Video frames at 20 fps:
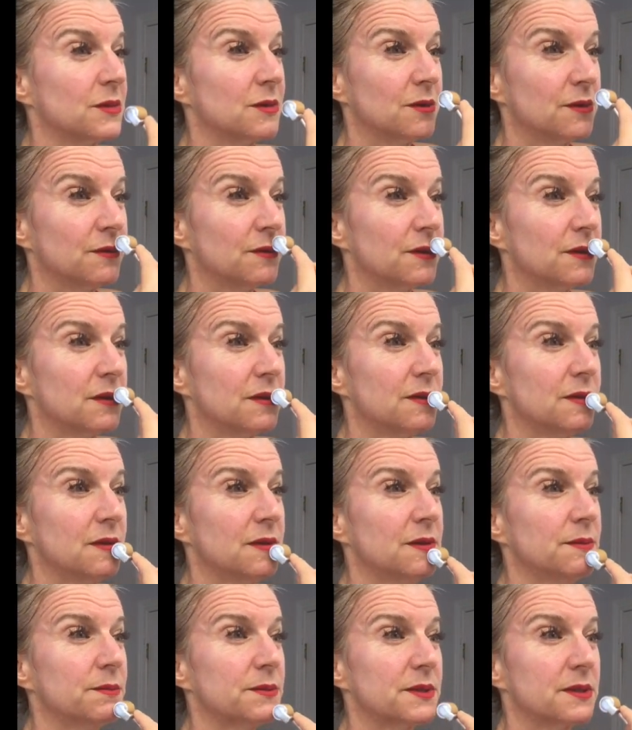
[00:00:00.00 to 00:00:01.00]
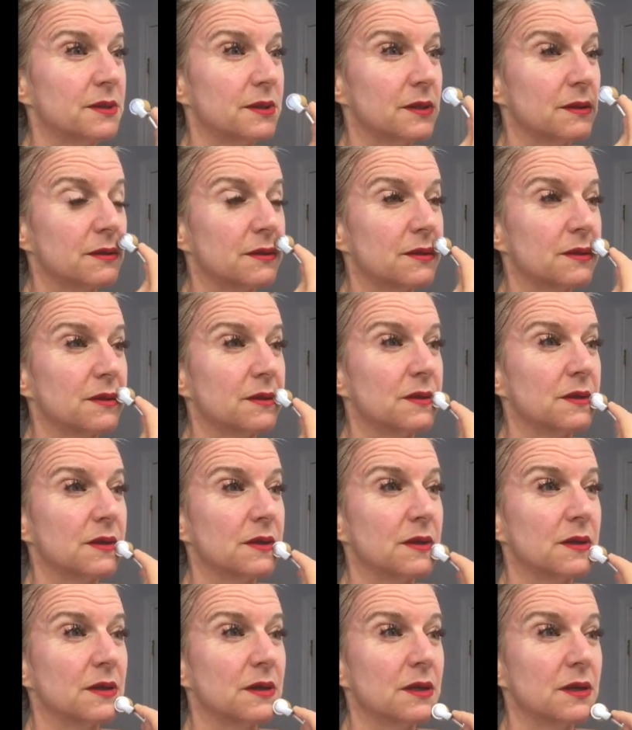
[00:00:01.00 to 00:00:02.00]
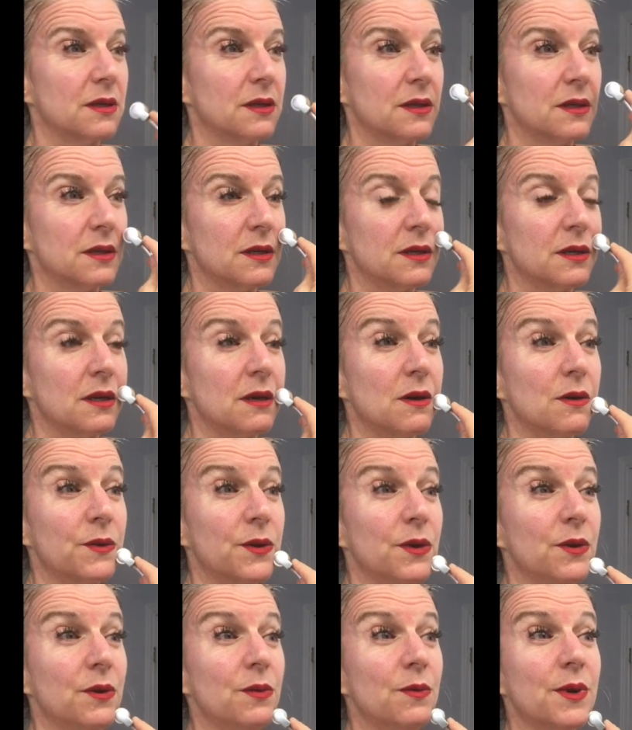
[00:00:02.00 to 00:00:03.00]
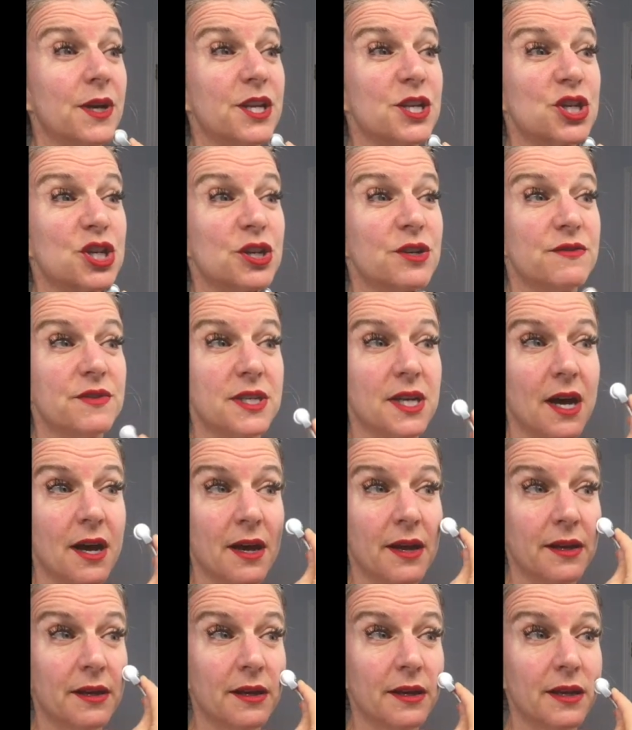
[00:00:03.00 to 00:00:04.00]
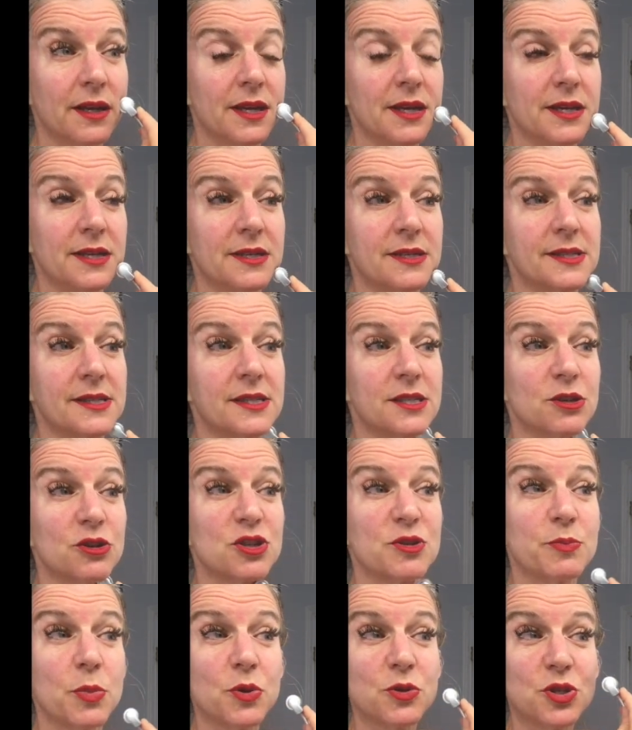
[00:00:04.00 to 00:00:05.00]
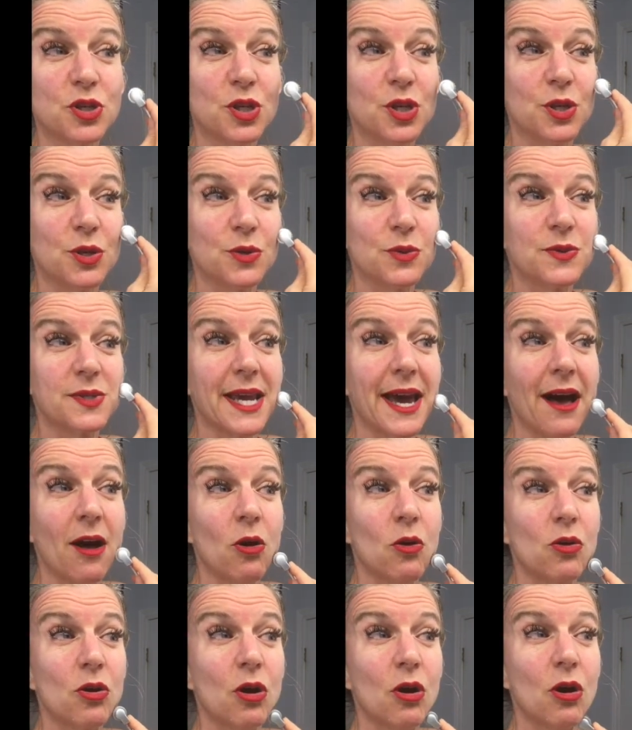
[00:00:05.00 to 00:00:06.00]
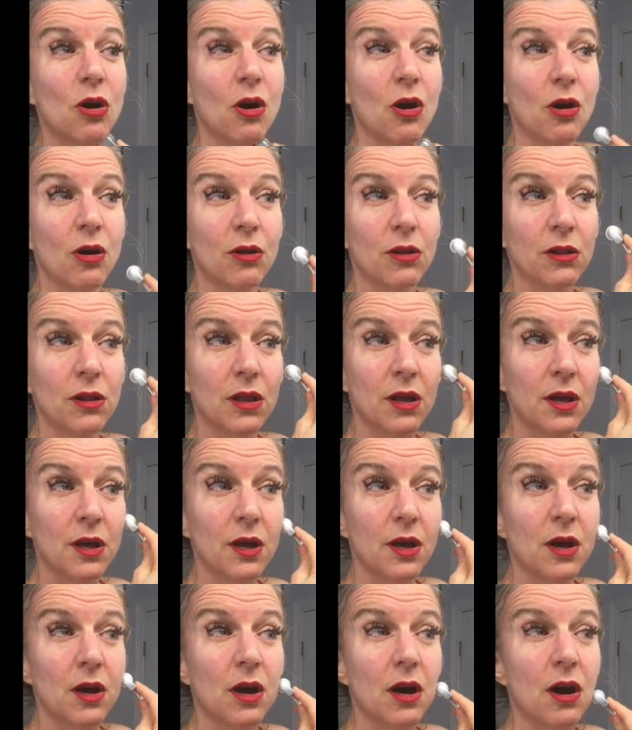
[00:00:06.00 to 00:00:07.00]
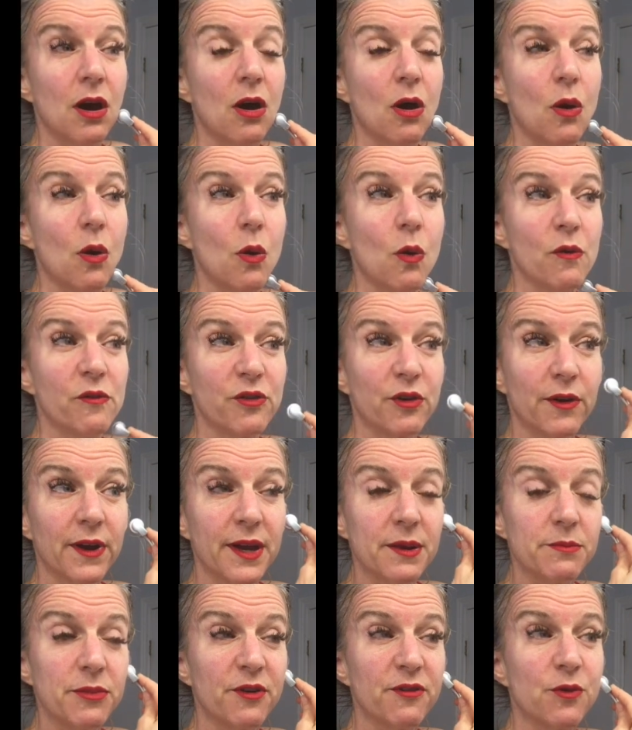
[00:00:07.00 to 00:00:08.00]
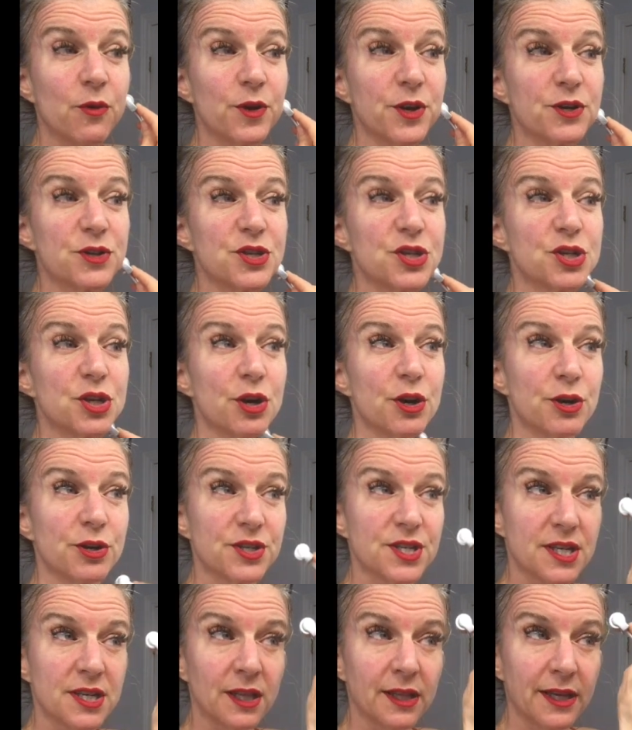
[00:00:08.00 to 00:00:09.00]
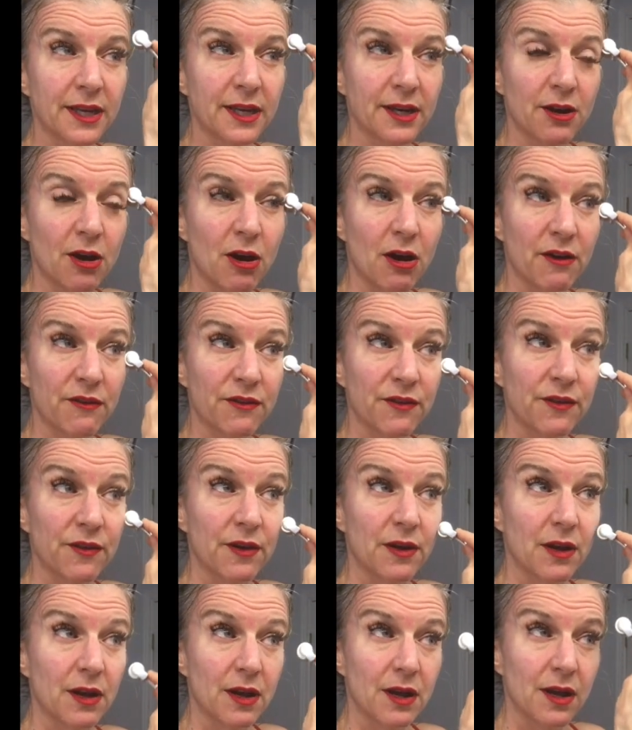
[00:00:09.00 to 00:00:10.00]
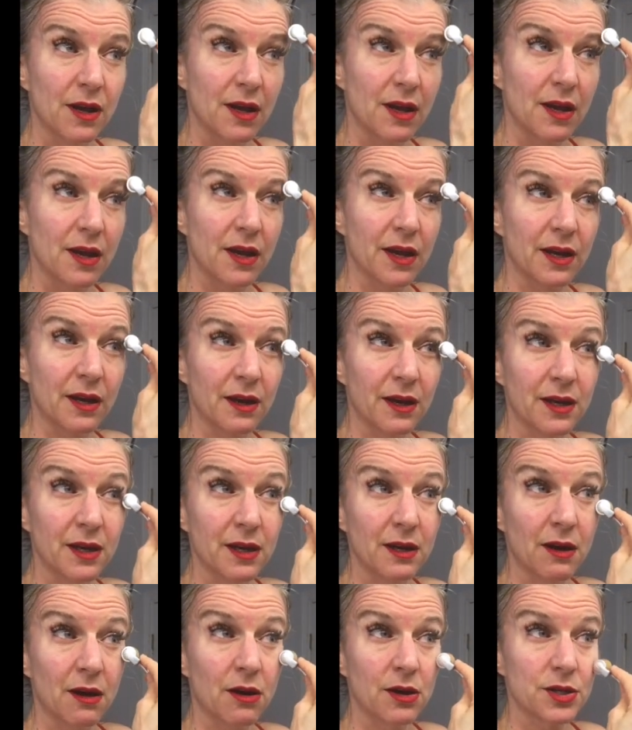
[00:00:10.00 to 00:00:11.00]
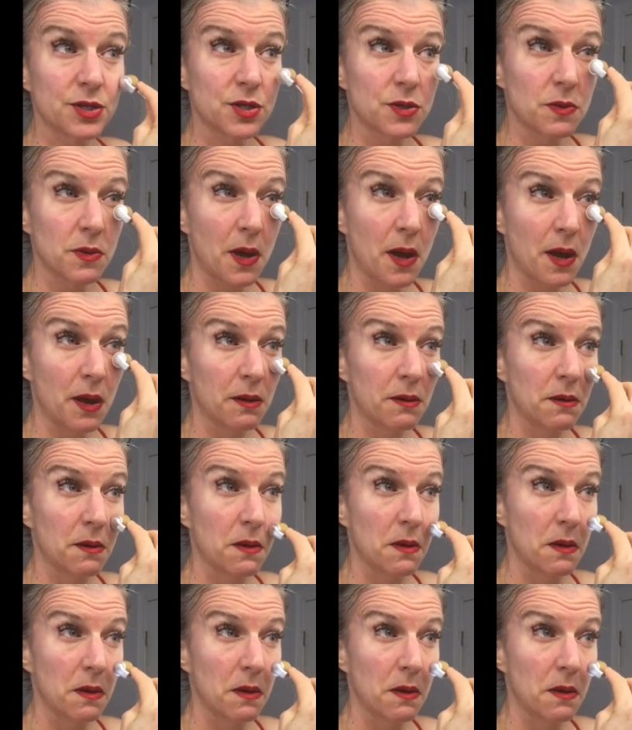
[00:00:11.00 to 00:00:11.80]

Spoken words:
Over that lipstick. Oh, you know what I should have done is you're supposed to use alcohol over it before you start to clean it off. And I did not do that.